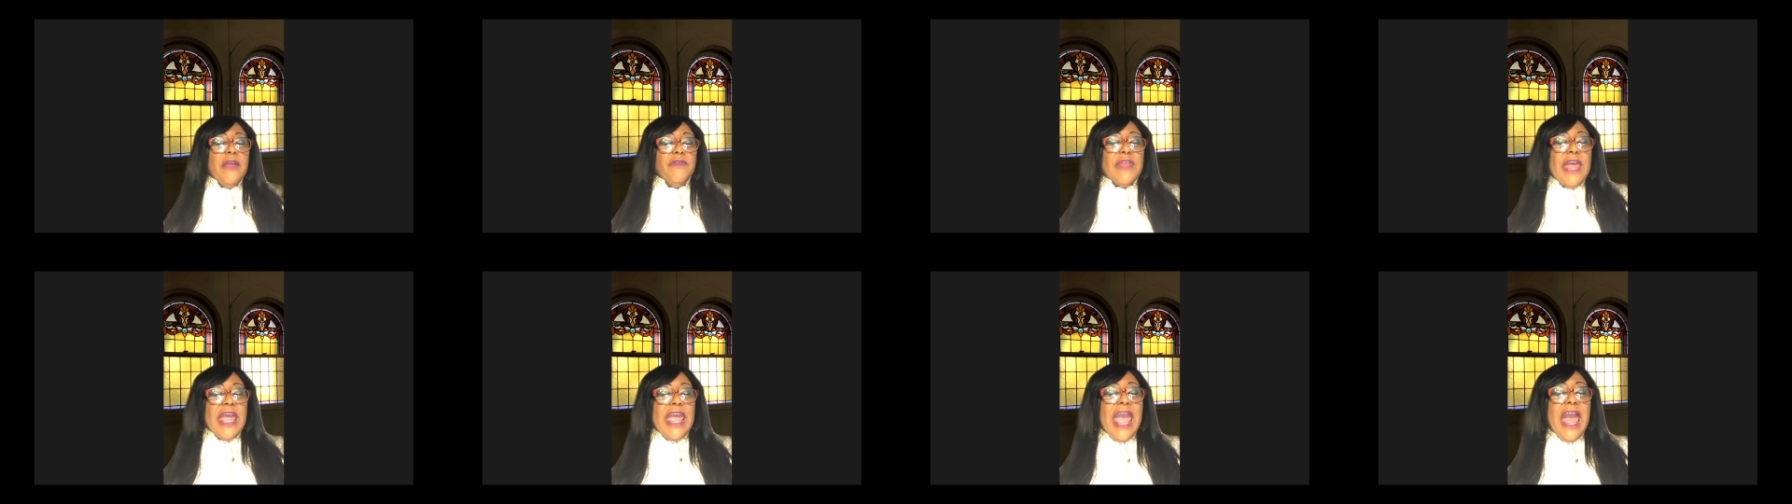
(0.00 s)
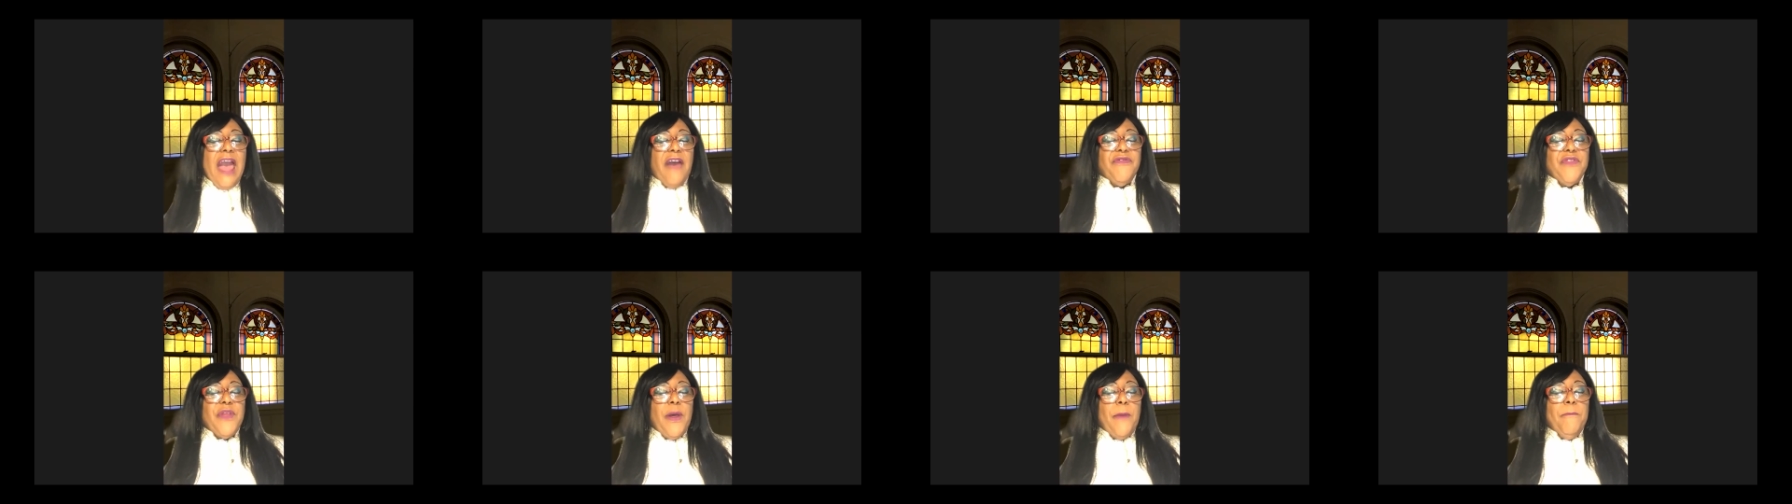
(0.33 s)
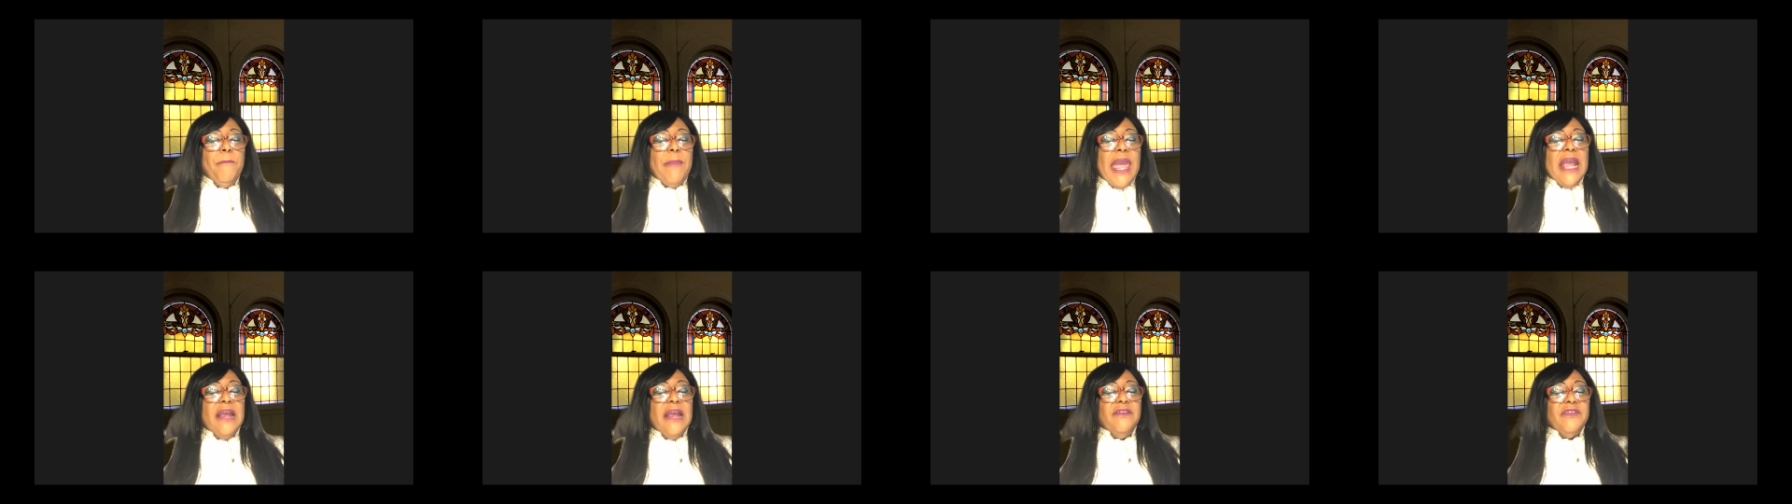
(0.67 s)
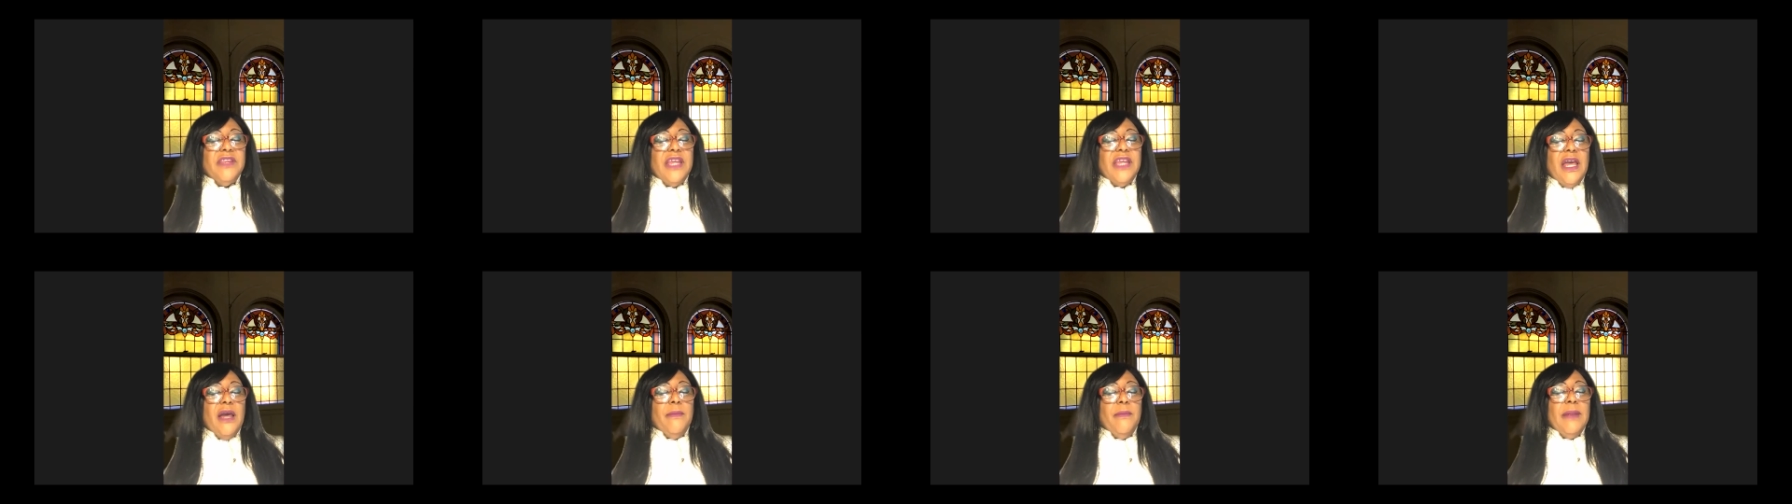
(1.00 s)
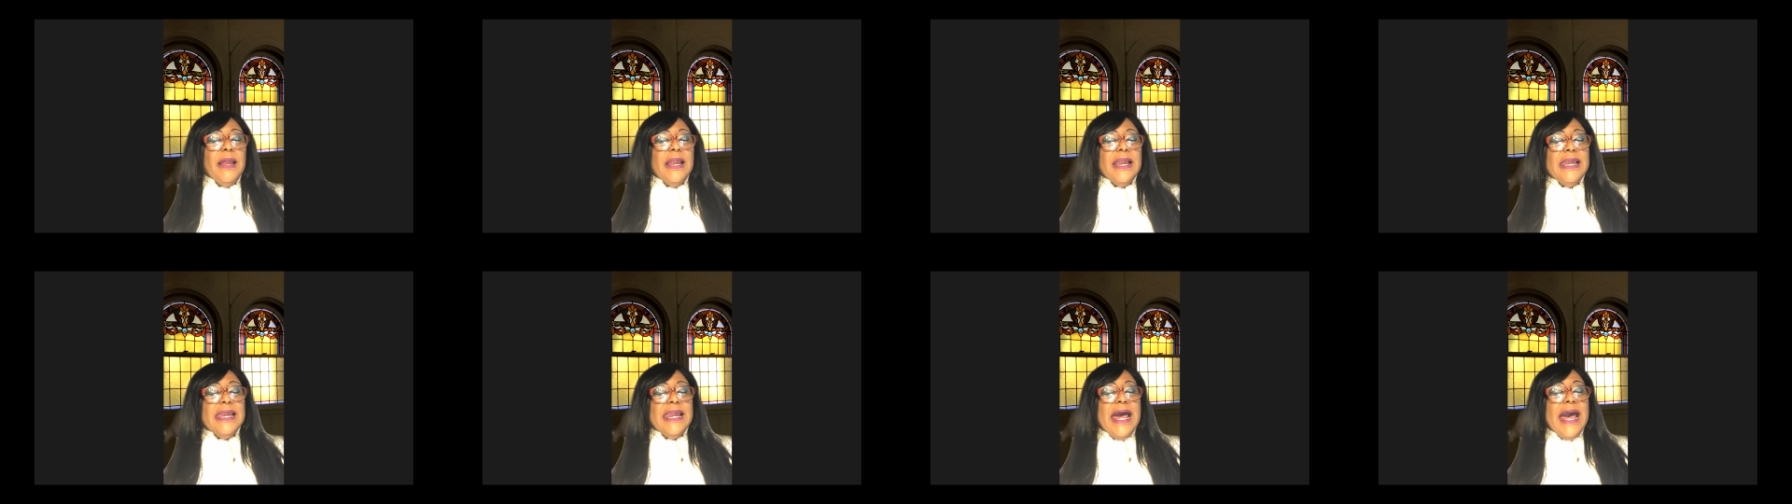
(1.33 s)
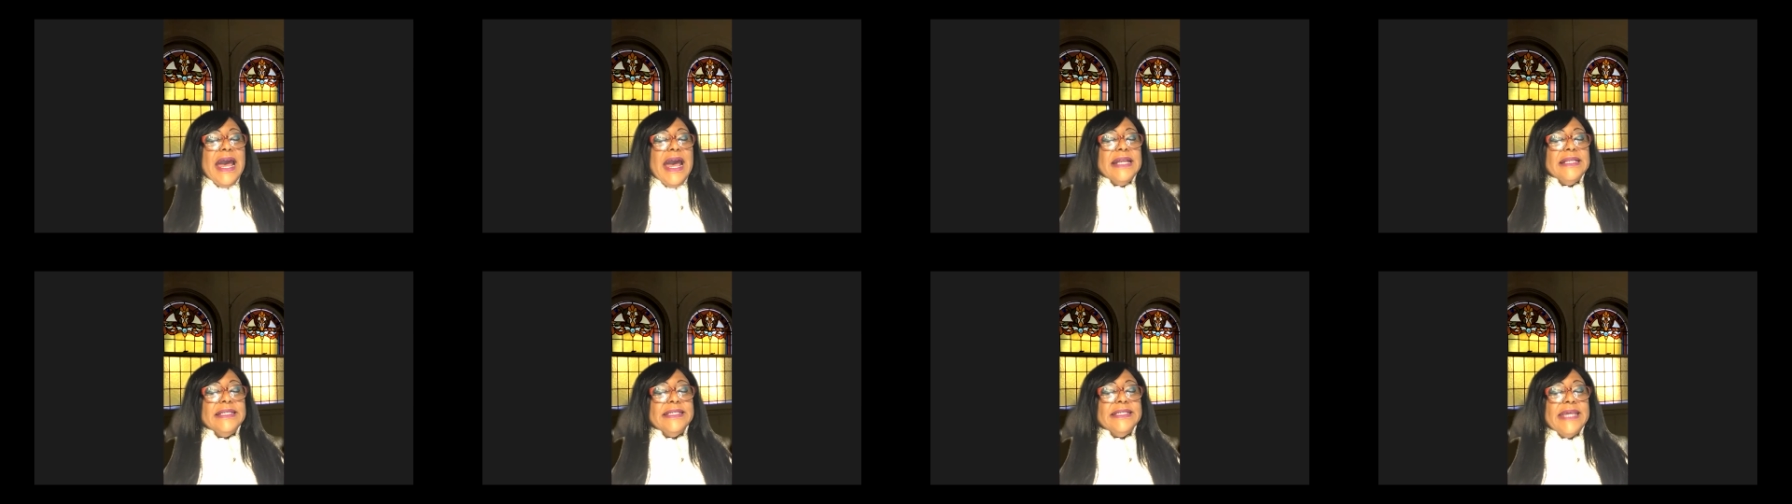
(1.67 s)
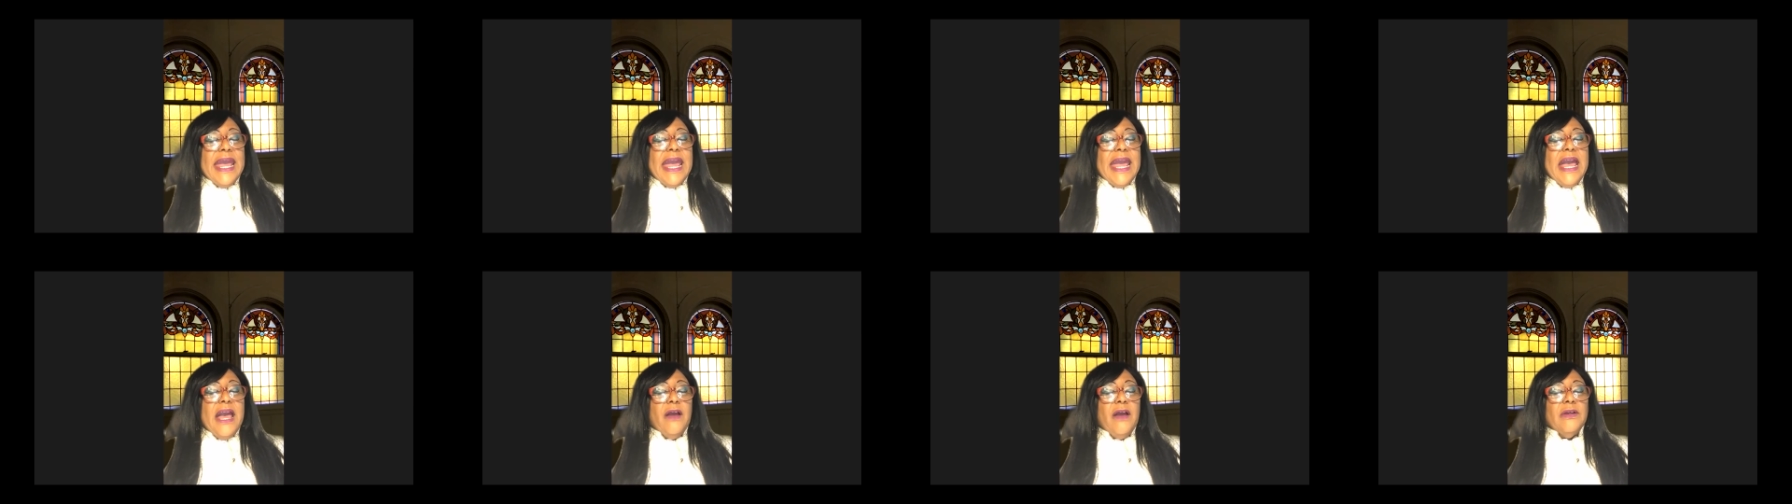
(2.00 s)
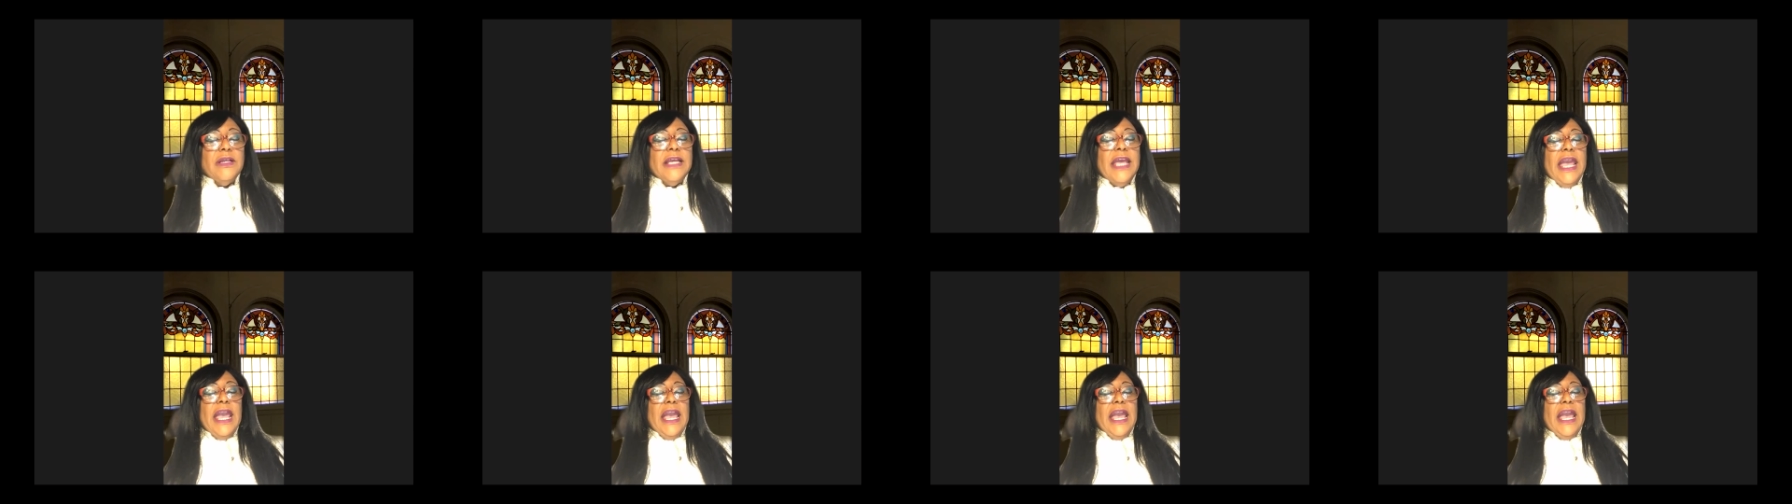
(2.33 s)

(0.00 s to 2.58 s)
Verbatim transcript: They have to make them lie down.